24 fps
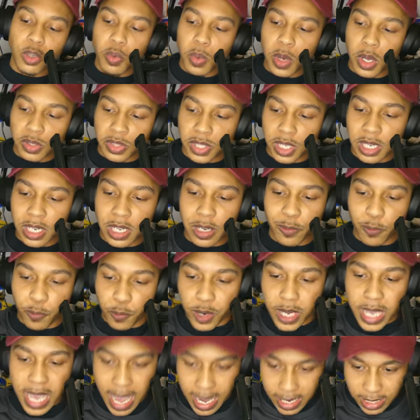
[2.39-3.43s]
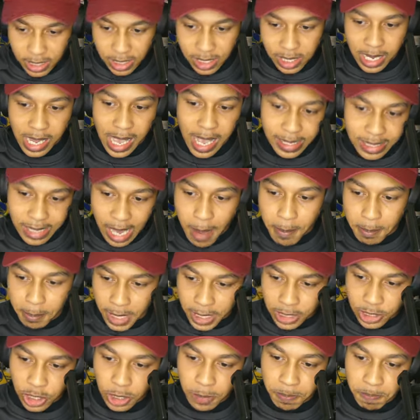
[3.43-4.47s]
Wilson in free agency, as I
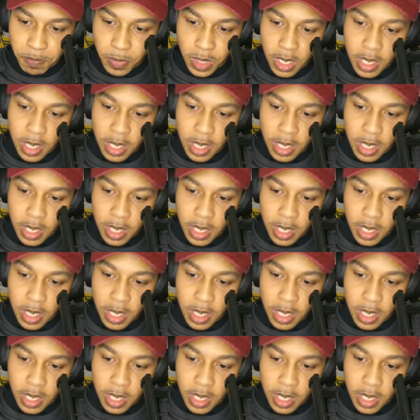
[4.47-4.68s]
mentioned.